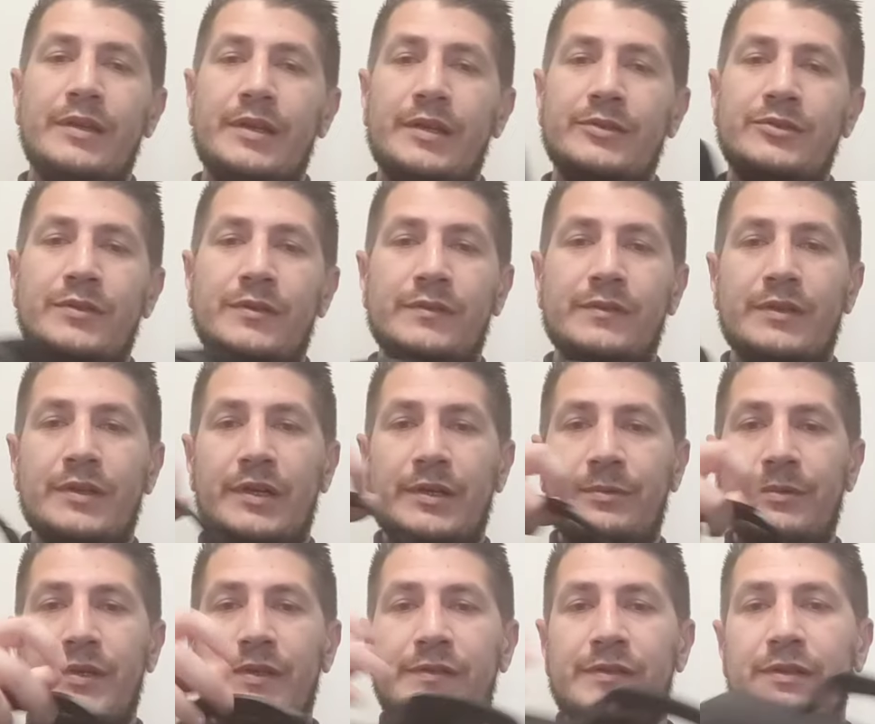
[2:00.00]
I just got
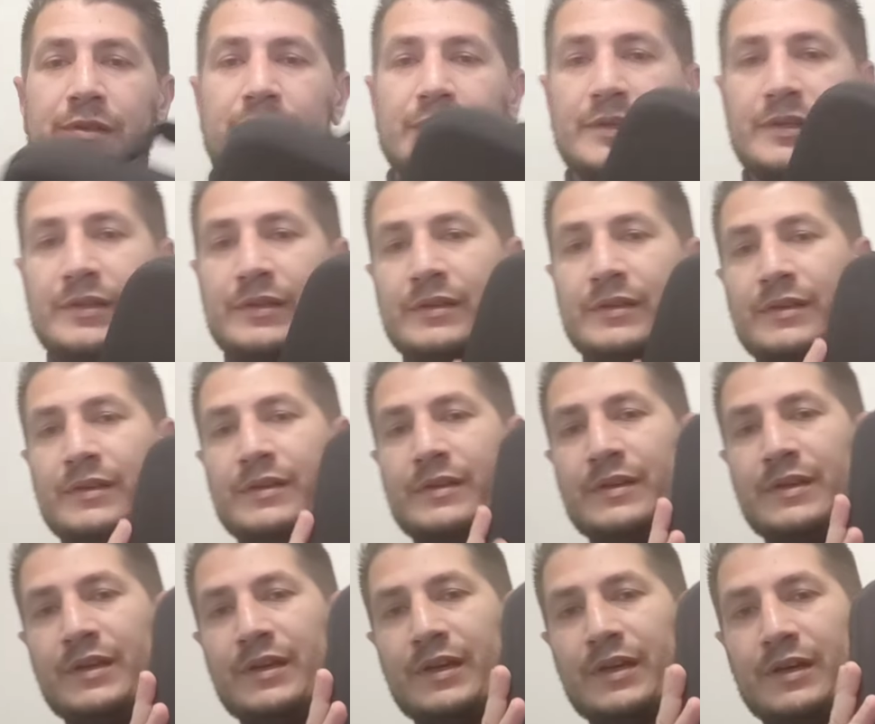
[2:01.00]
recently,
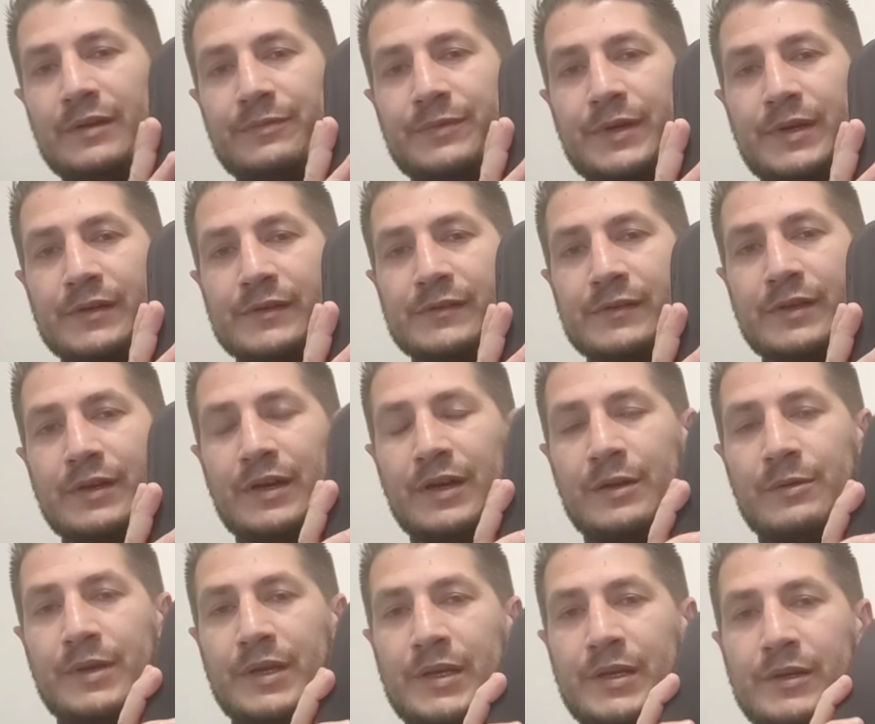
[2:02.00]
FR Sky
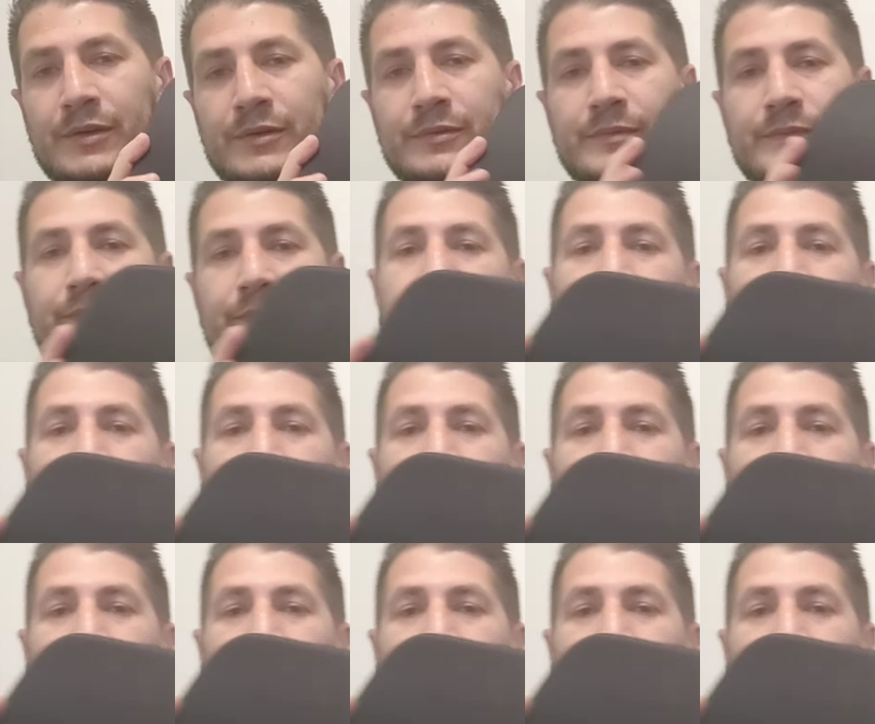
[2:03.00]
radio.